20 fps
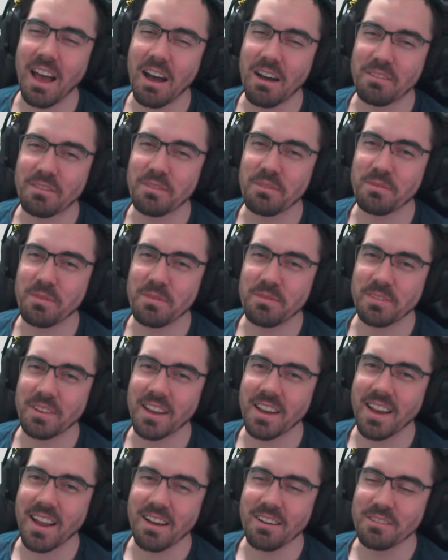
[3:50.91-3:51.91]
After
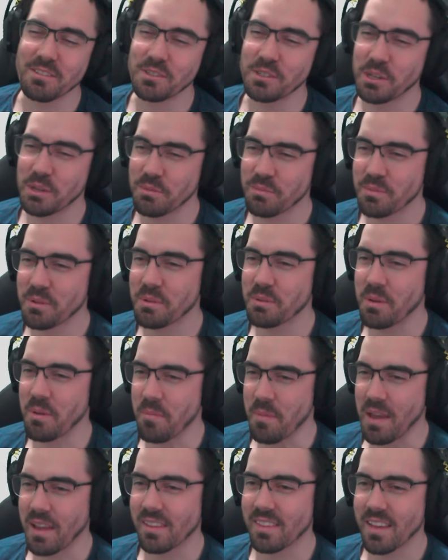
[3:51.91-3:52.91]
15 hours, you can
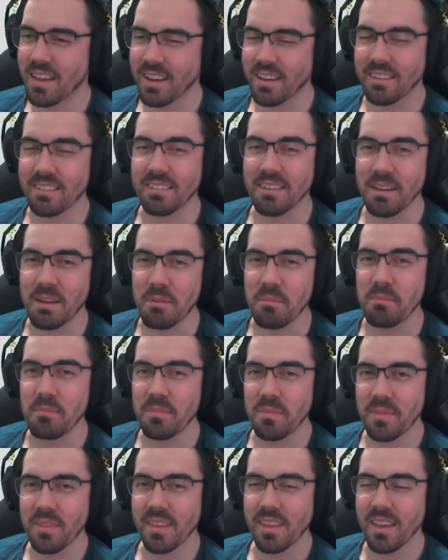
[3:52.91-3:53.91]
probably make that claim.
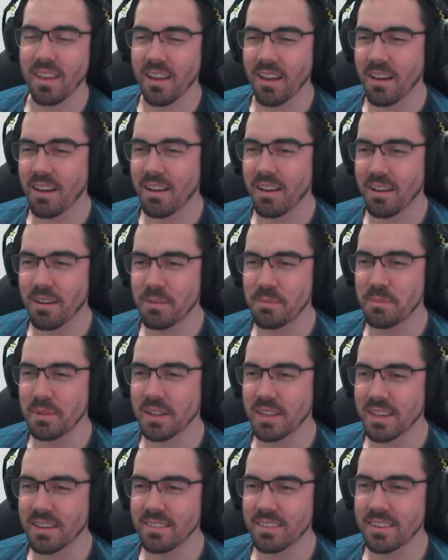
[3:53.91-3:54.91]
Yeah, I would
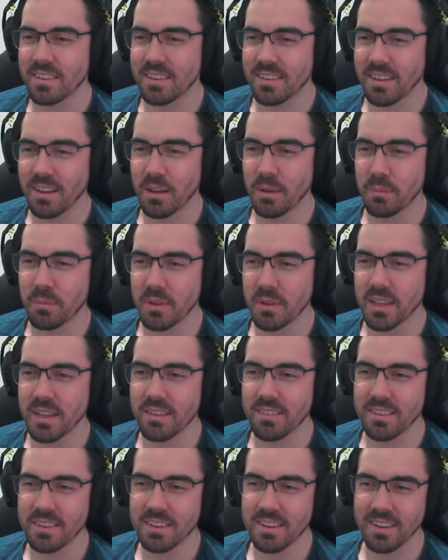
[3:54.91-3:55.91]
believe it. I
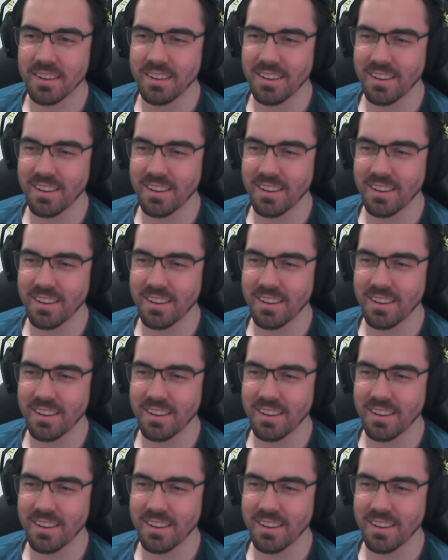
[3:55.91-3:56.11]
believe it.